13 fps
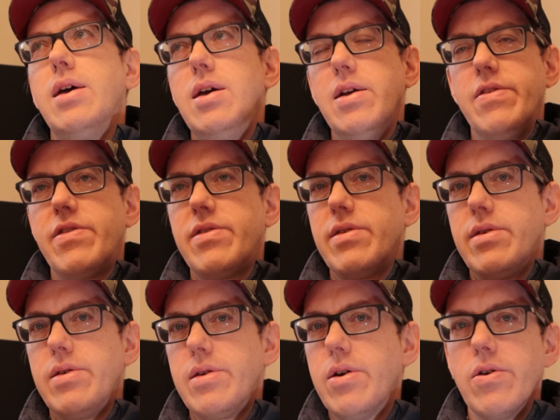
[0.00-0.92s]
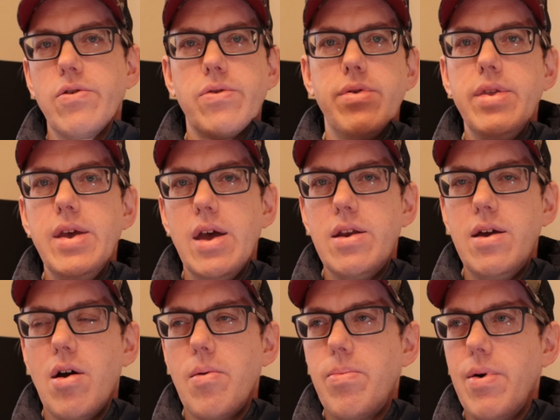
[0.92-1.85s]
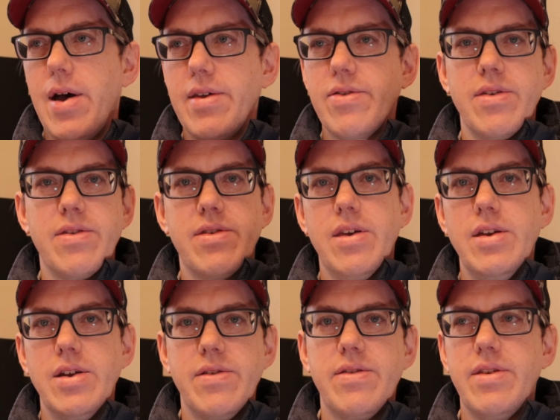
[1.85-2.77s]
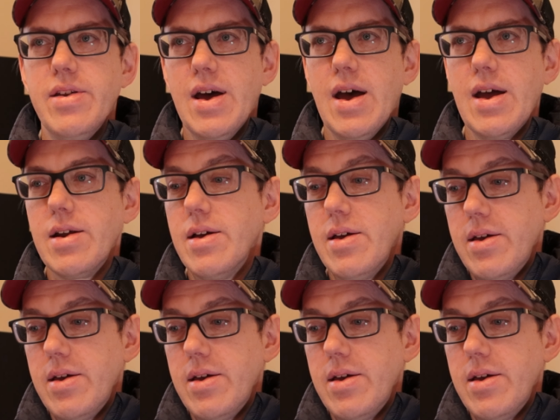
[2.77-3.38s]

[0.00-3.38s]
it goes through the ADR process and it's denied.